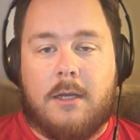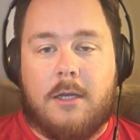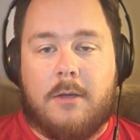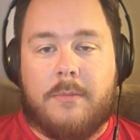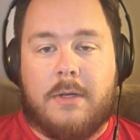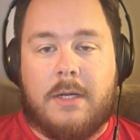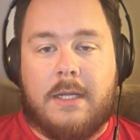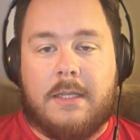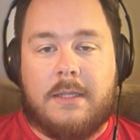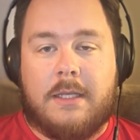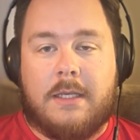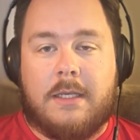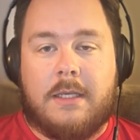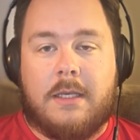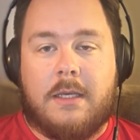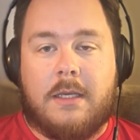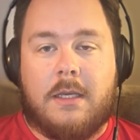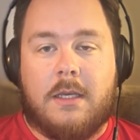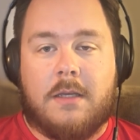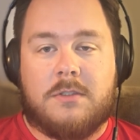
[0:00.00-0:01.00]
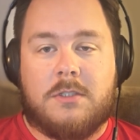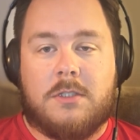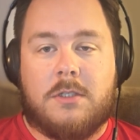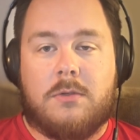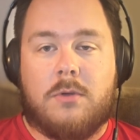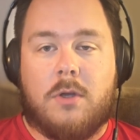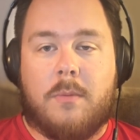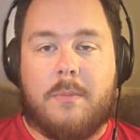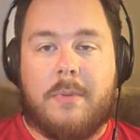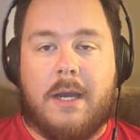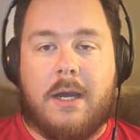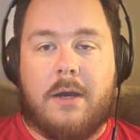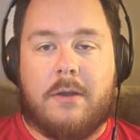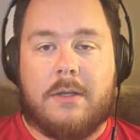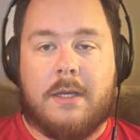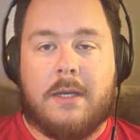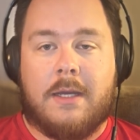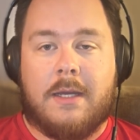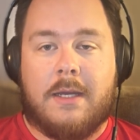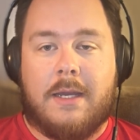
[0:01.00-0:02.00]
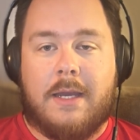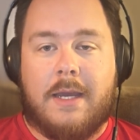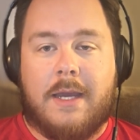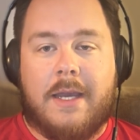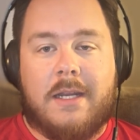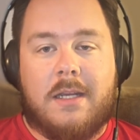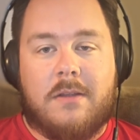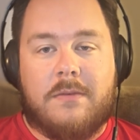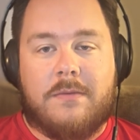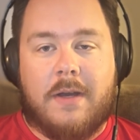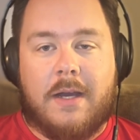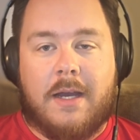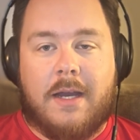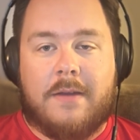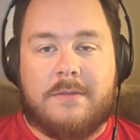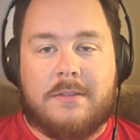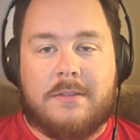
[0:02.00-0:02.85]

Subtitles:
but I think he gives you about 85 to